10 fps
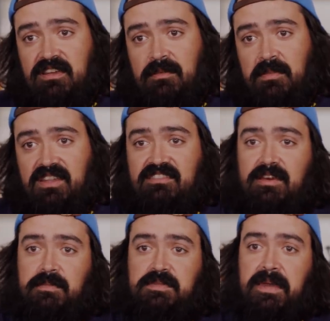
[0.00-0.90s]
And by the
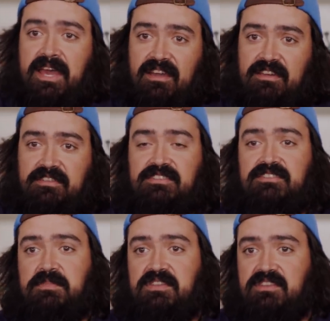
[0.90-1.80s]
time it's packaged,
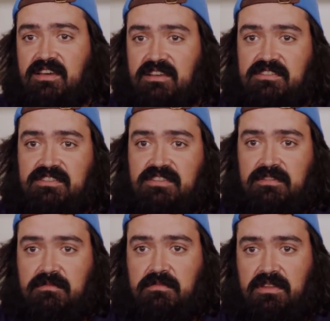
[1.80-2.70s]
it's been touched
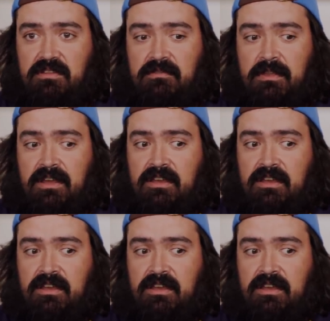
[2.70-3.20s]
and, and